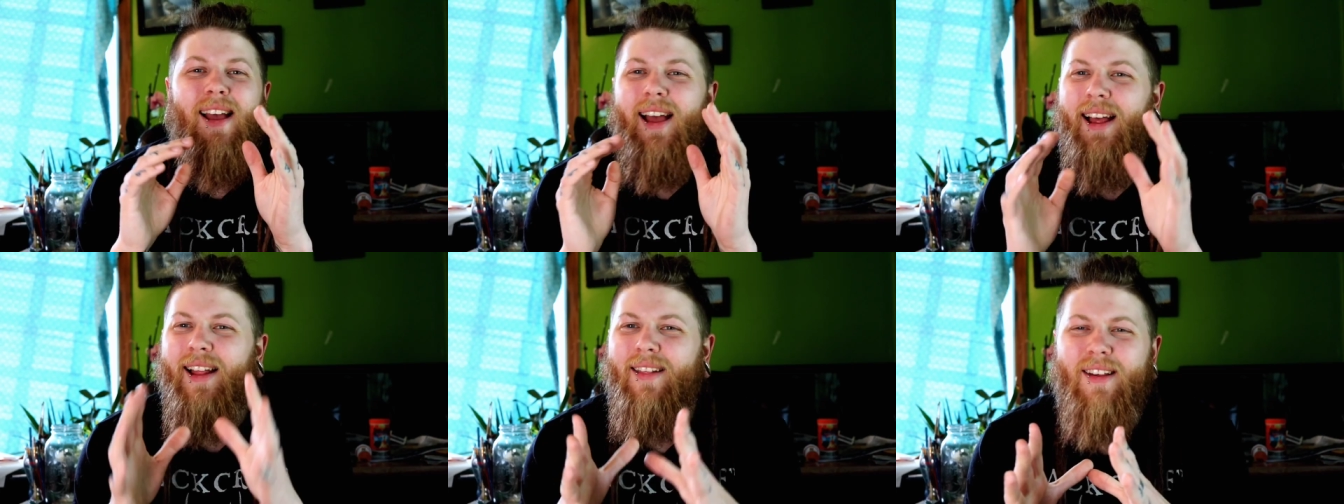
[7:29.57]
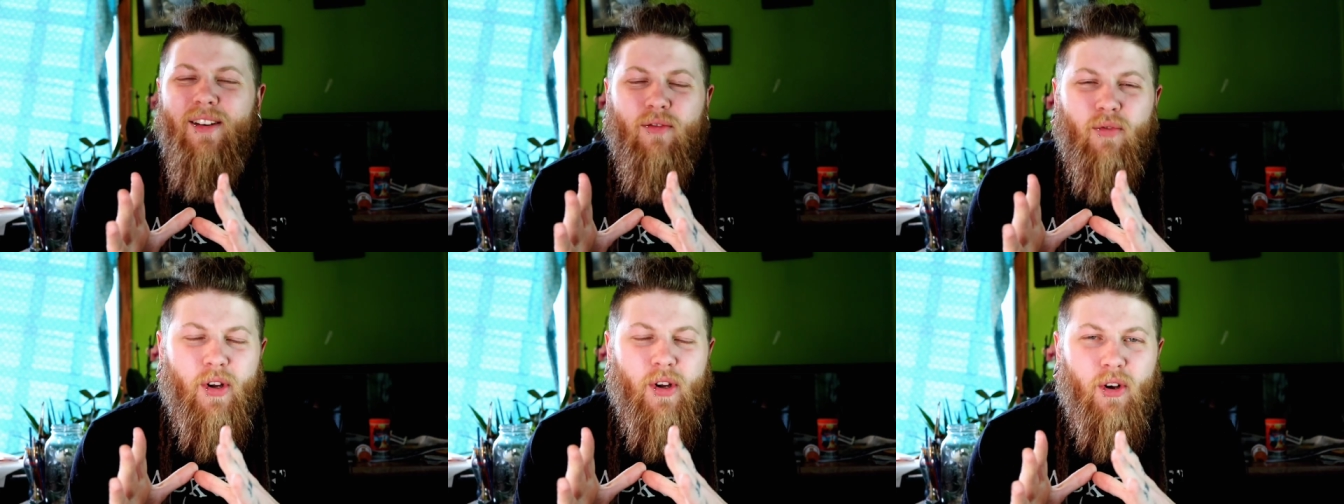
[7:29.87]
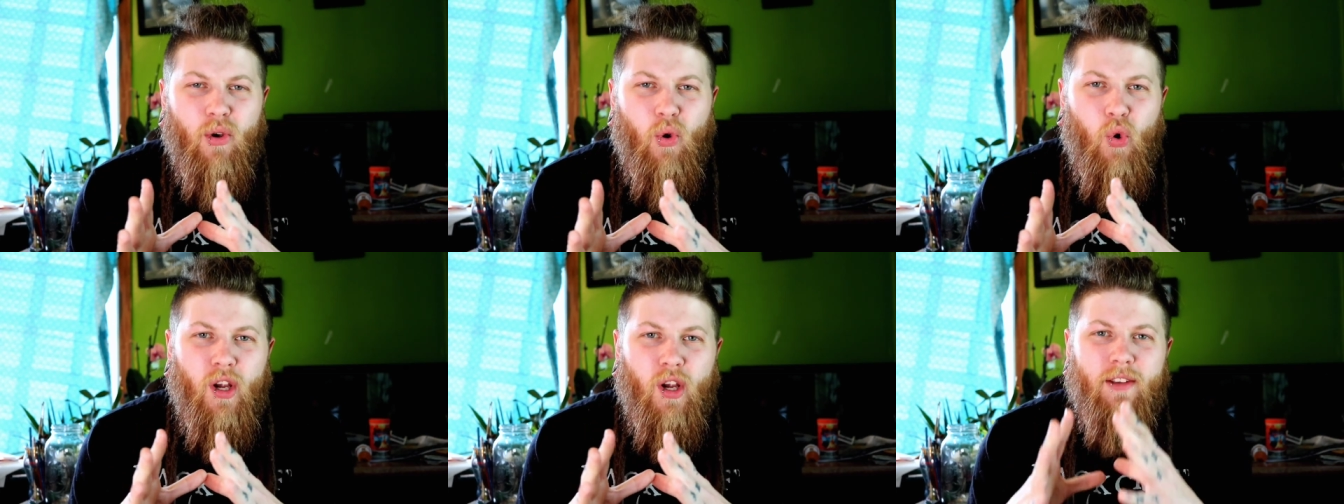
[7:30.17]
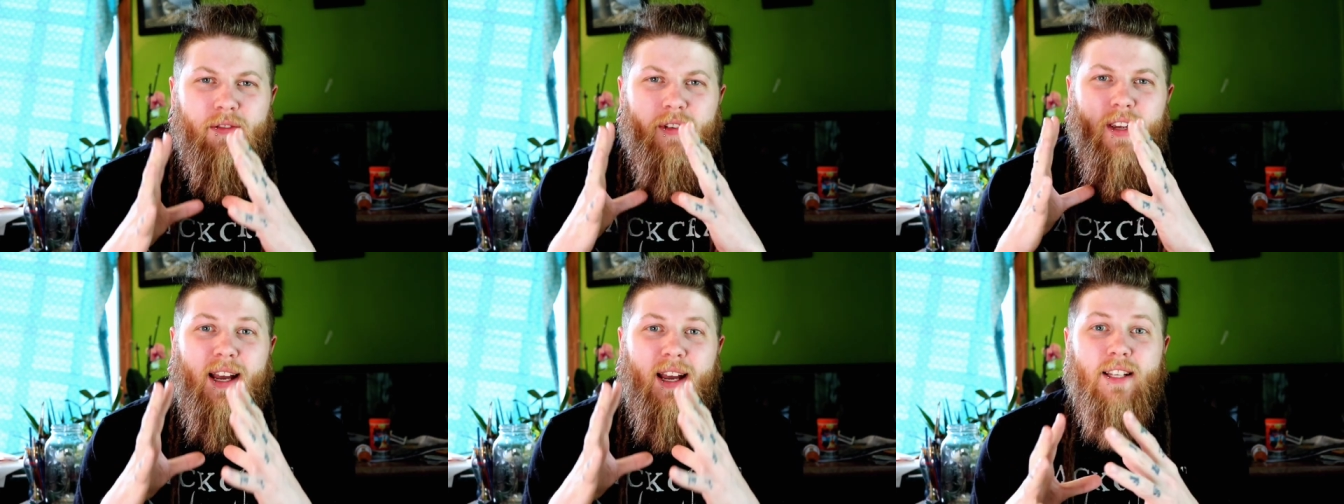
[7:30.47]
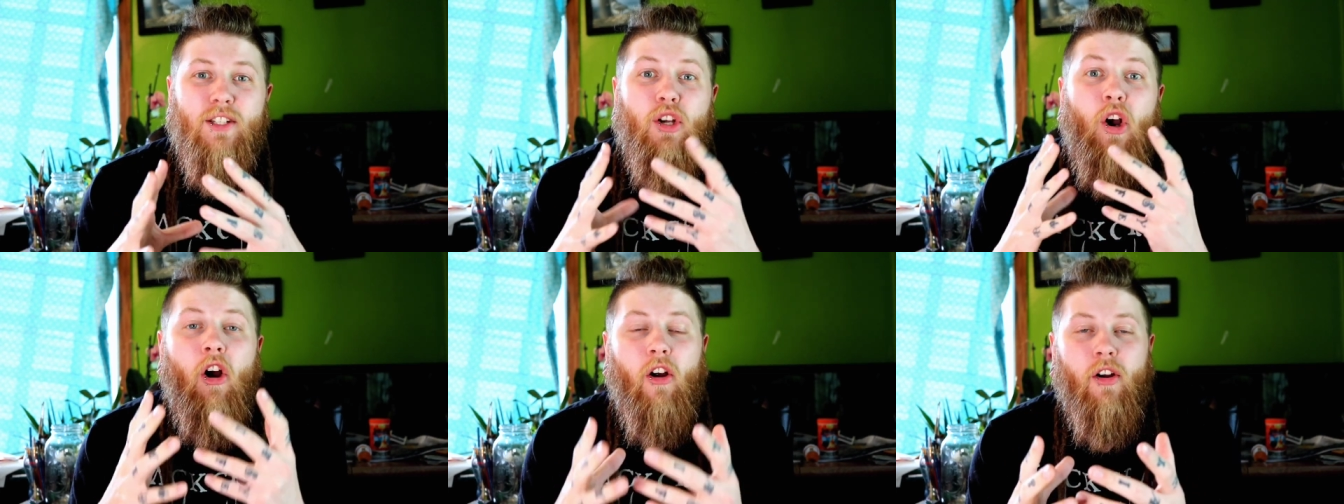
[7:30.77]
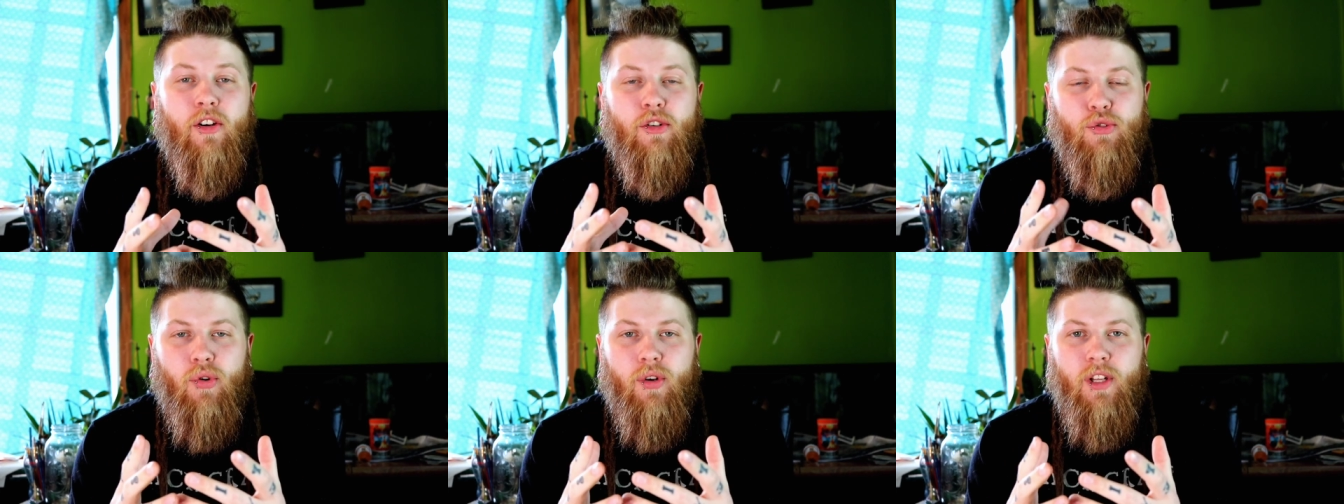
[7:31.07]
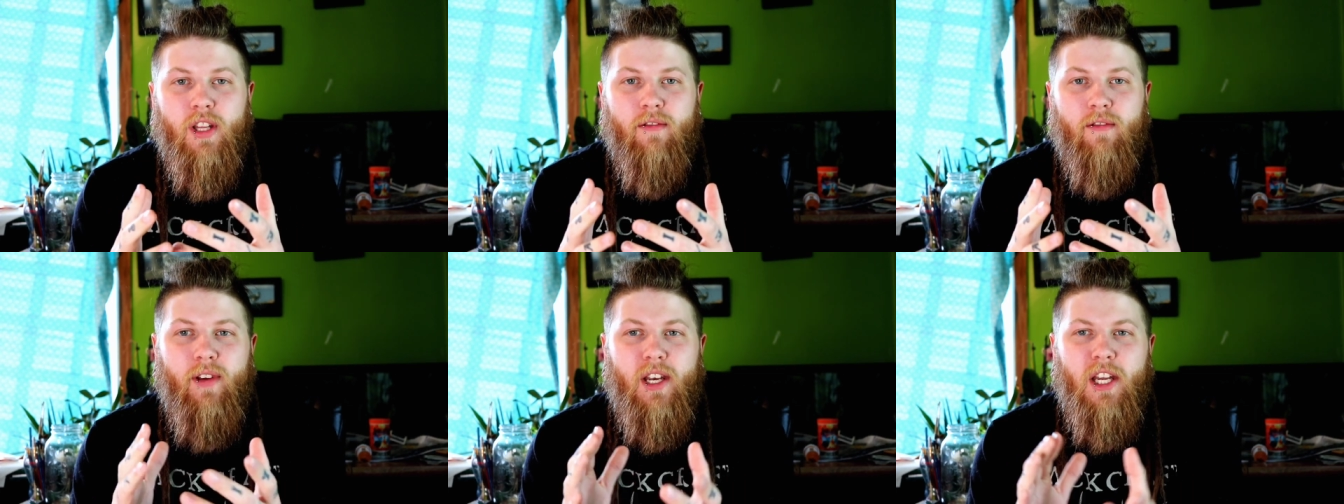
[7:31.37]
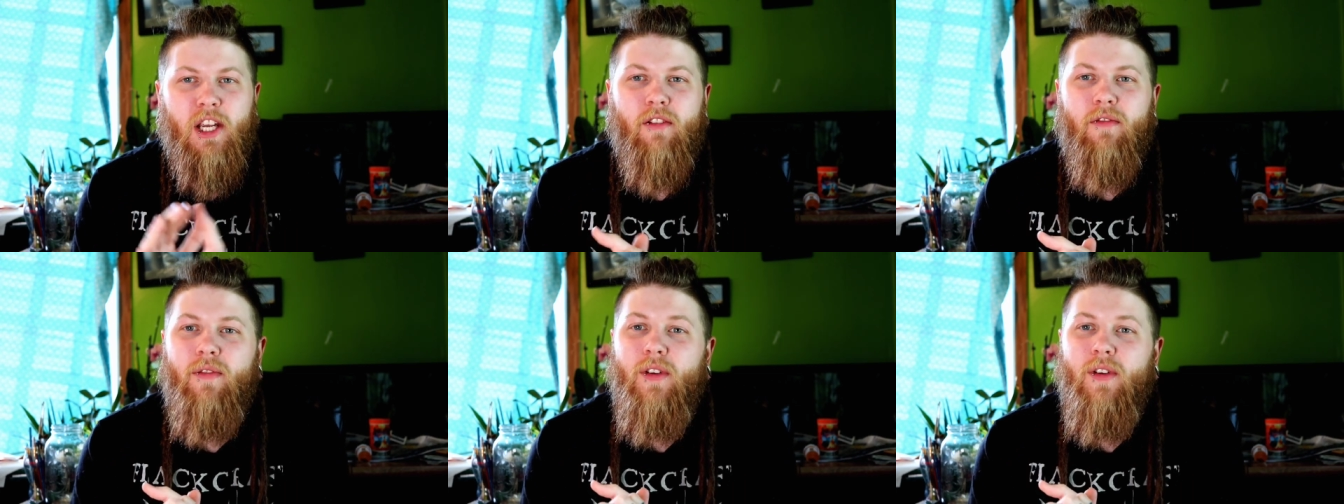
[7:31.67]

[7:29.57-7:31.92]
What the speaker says: And then real quick, if you guys are enjoying the video,